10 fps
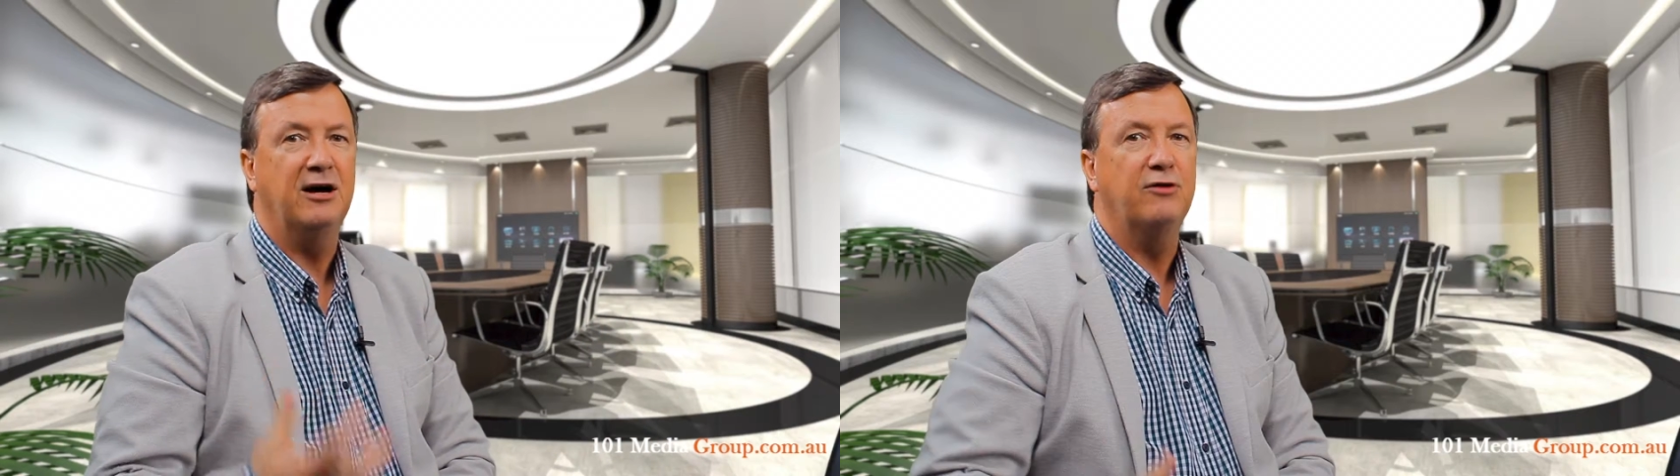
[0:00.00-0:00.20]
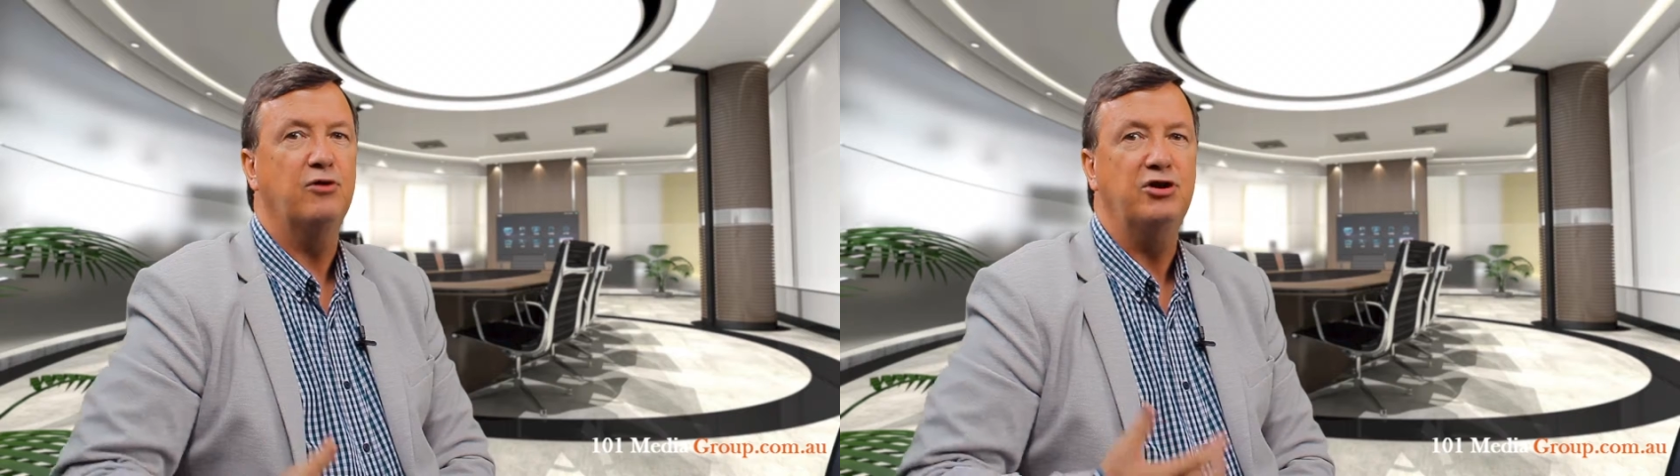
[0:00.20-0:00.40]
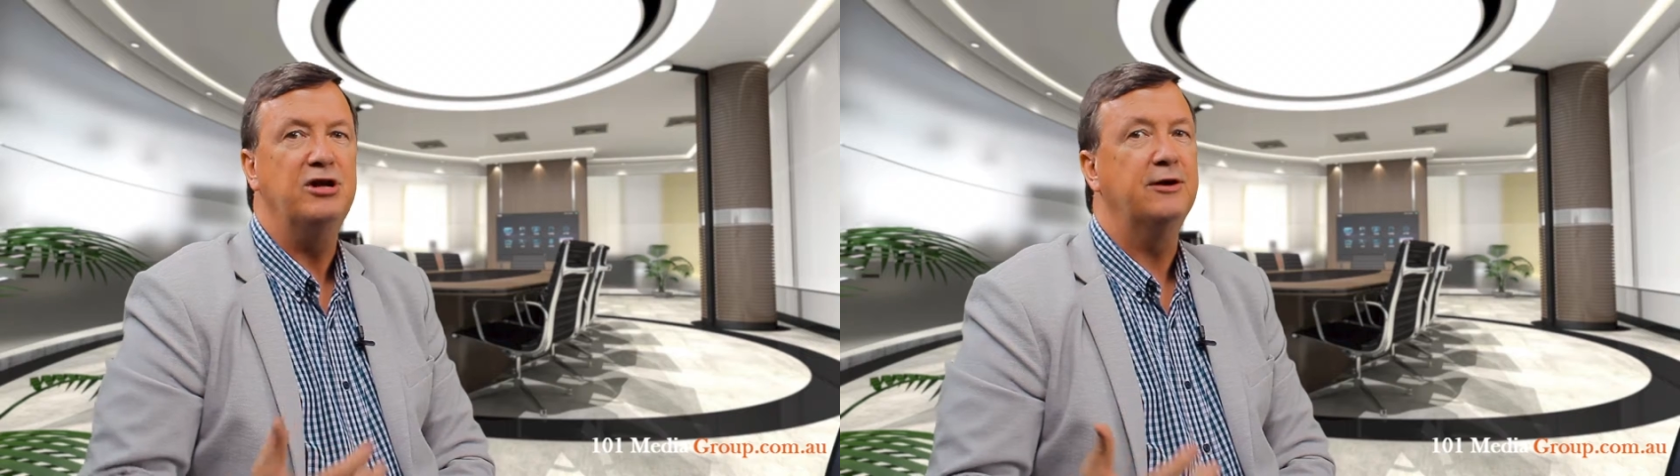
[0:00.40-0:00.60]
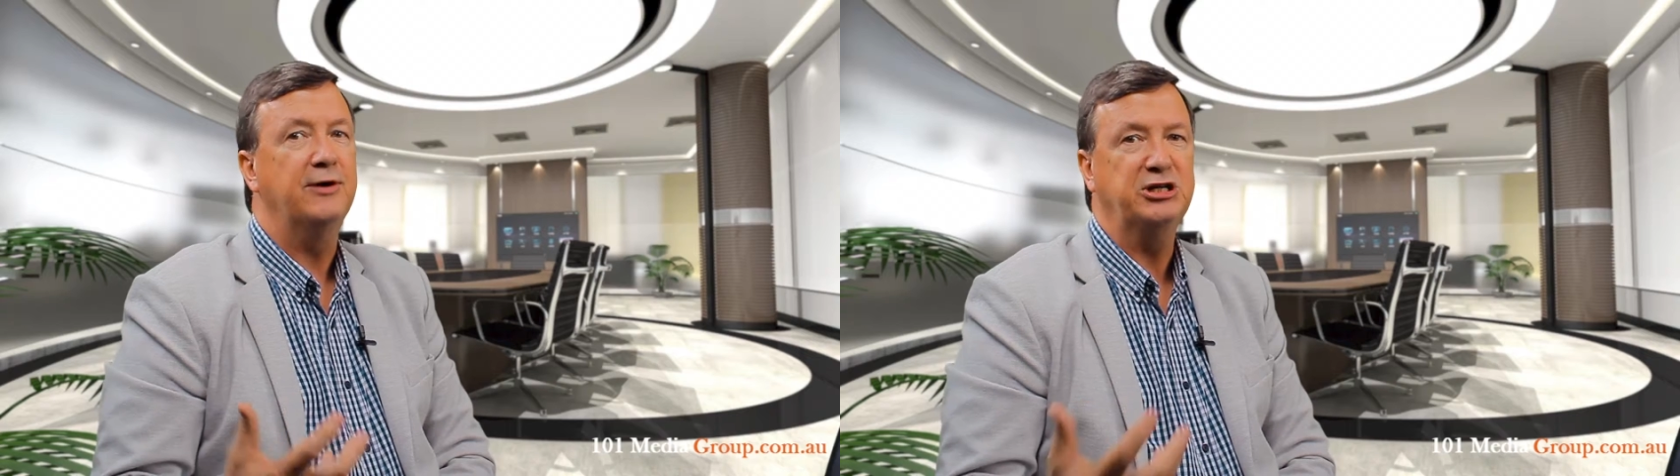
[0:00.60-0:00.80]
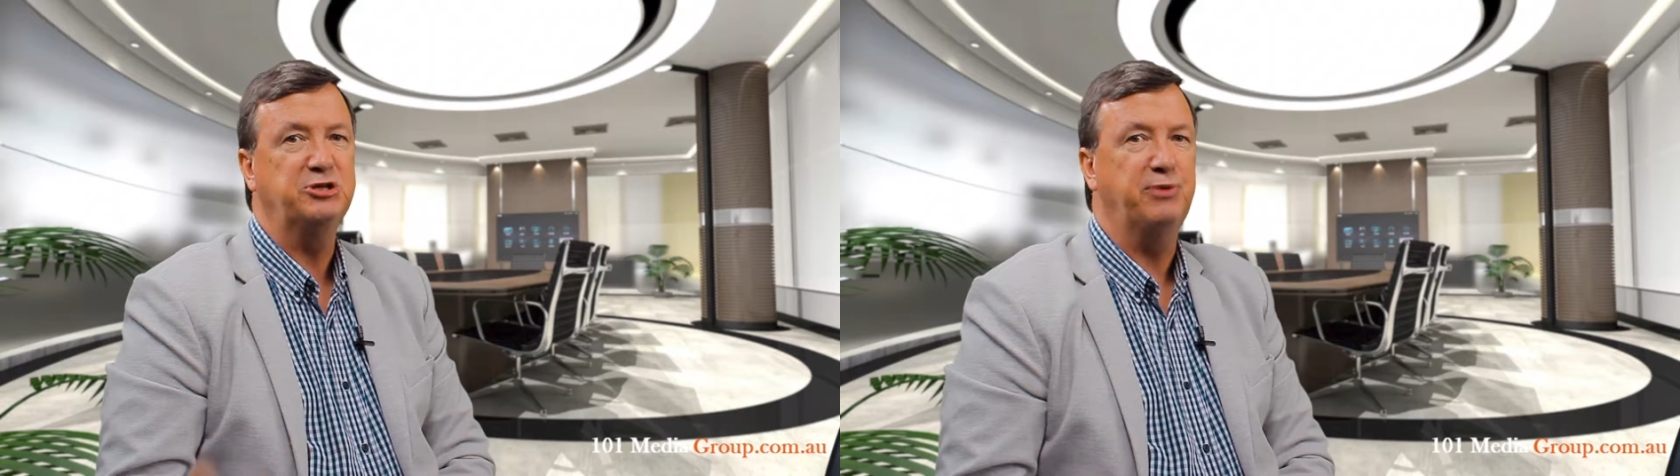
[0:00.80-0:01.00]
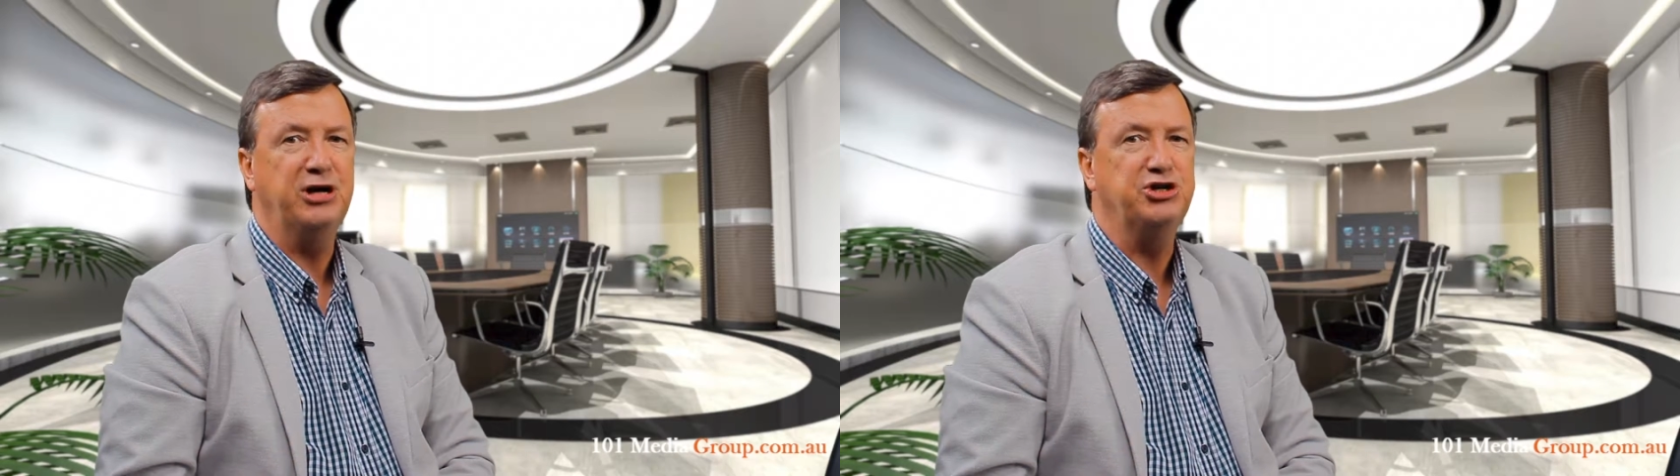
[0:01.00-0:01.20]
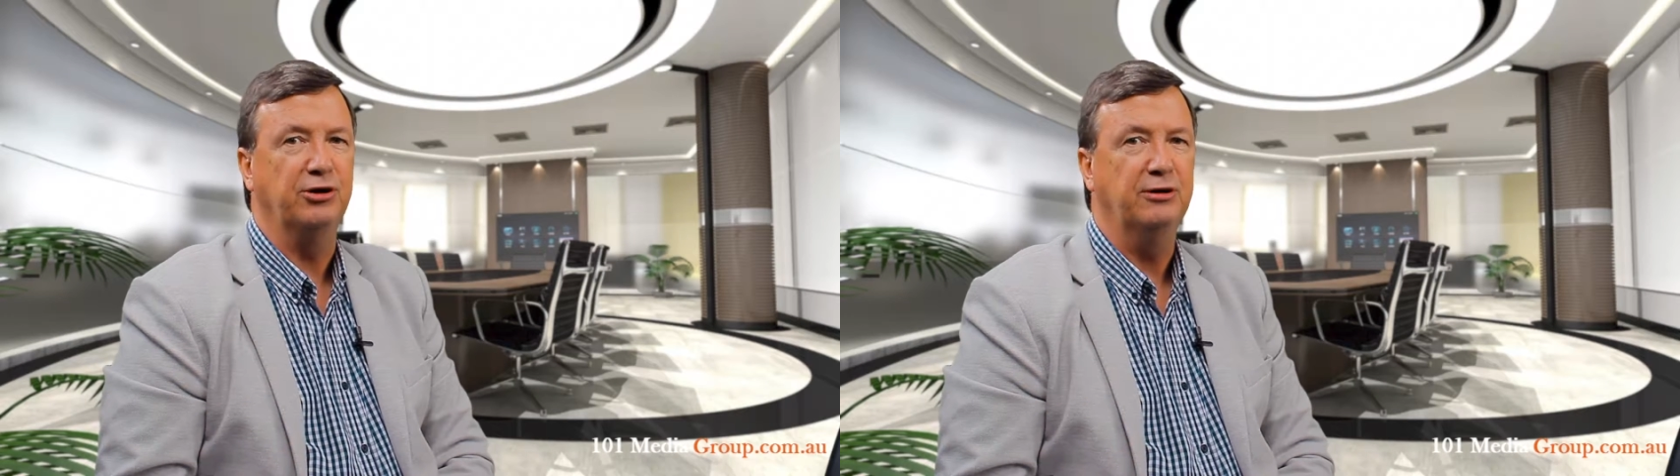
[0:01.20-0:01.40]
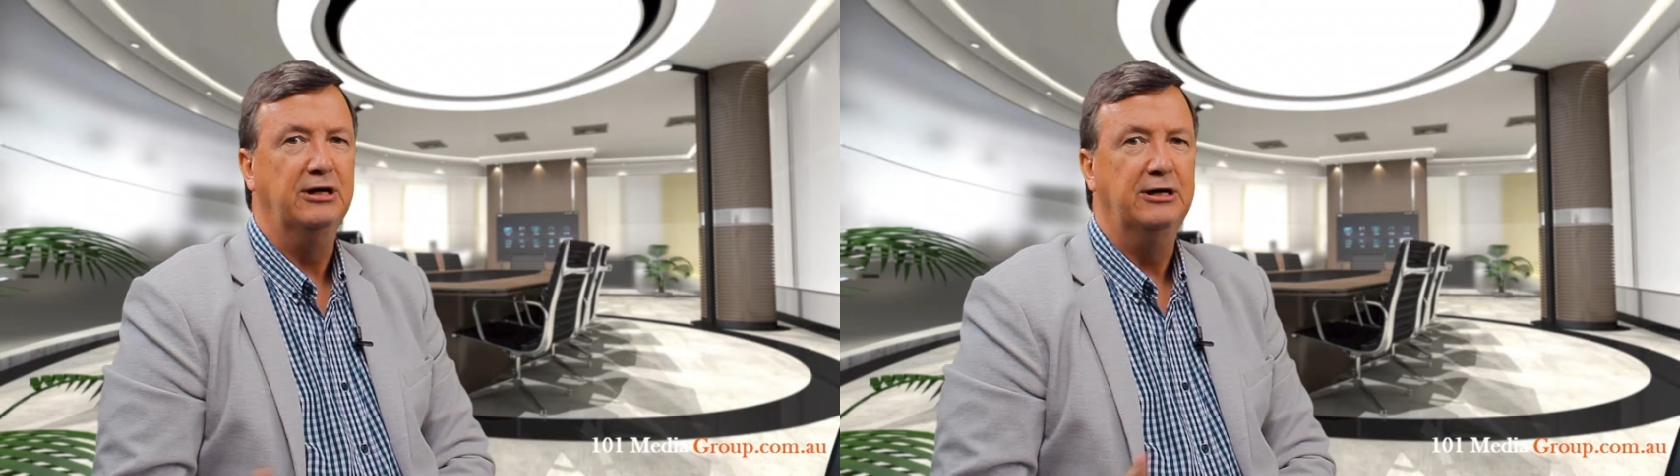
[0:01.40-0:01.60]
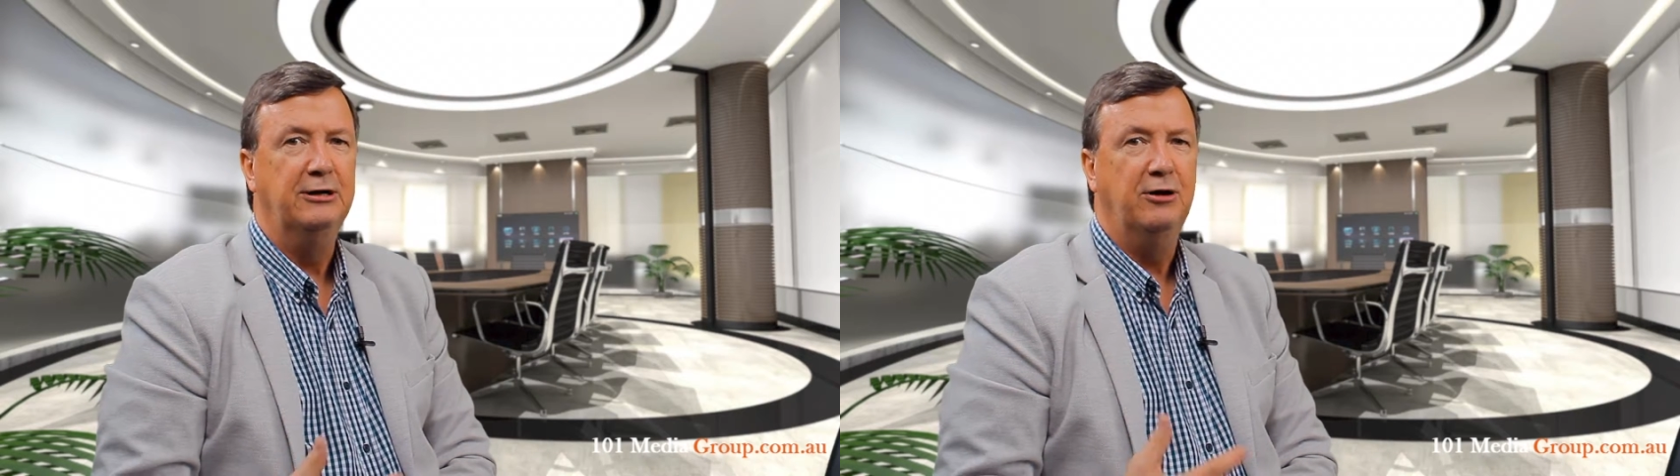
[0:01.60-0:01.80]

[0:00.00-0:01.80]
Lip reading: 100-year expression